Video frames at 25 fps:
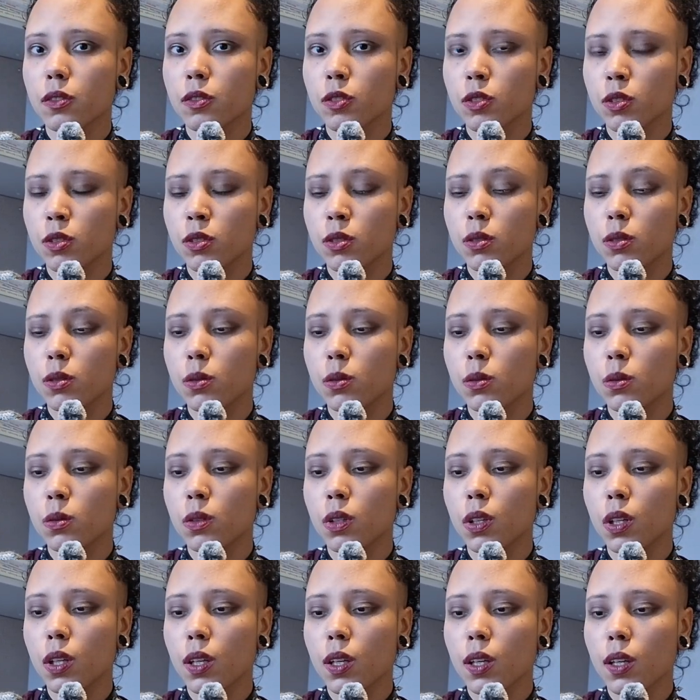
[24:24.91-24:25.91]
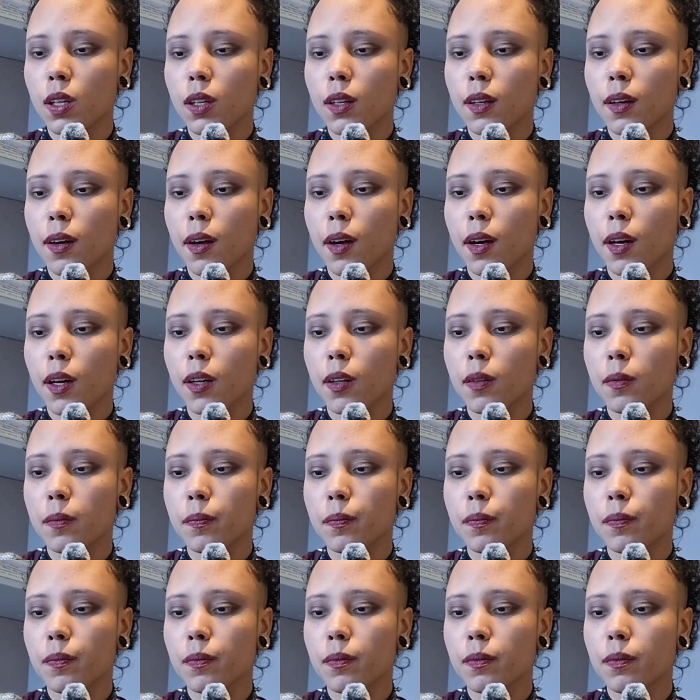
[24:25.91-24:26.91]
to
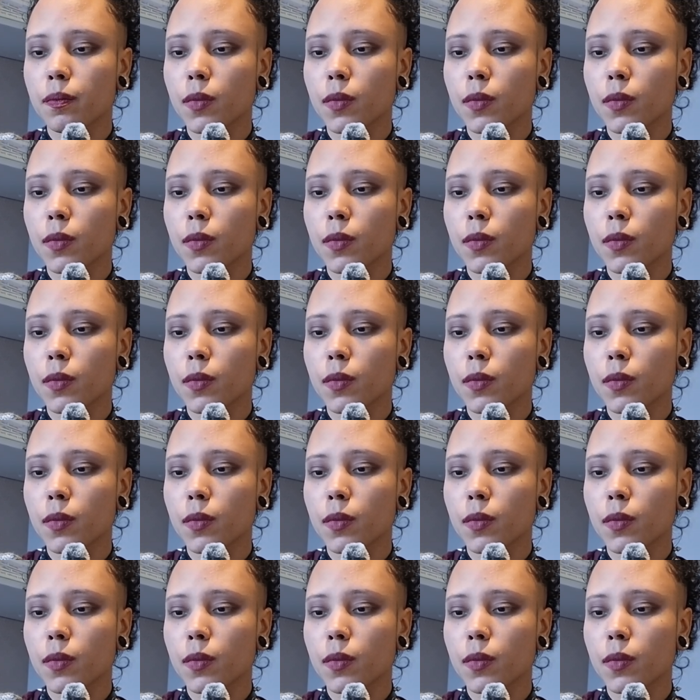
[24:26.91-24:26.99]
um,